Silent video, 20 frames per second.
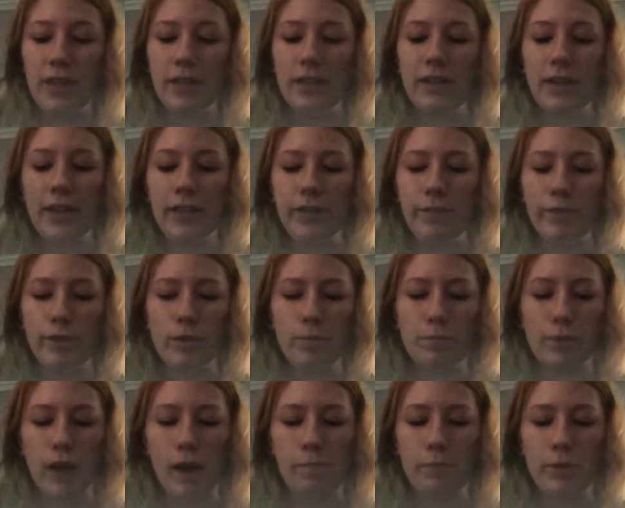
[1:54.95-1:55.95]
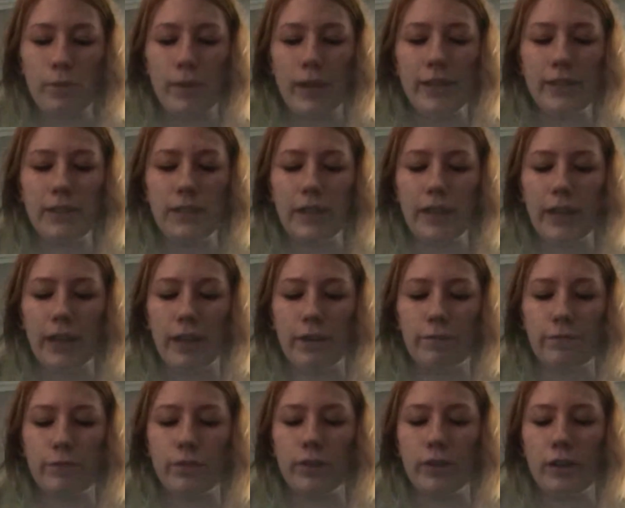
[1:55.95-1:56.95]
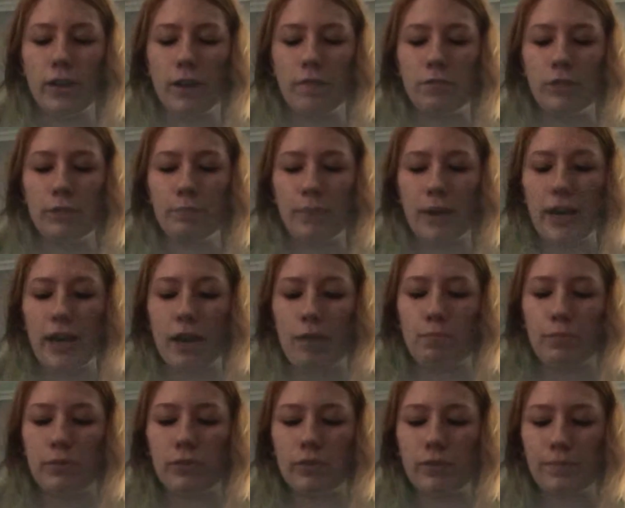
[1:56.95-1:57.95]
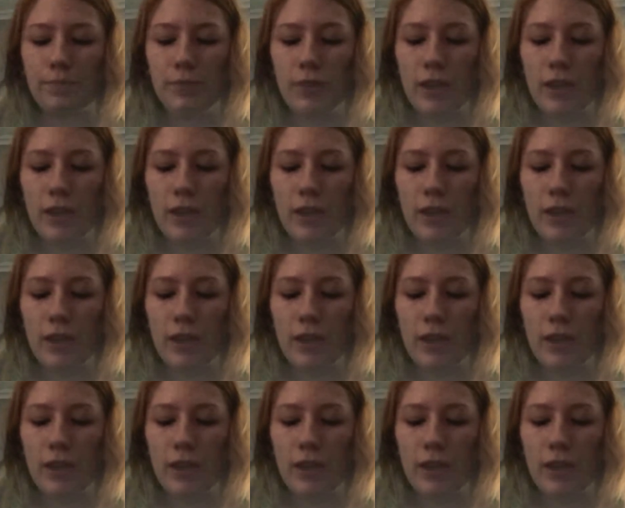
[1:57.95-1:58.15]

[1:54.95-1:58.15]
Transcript: Next, for the proper ways to care for and harvest pineapples.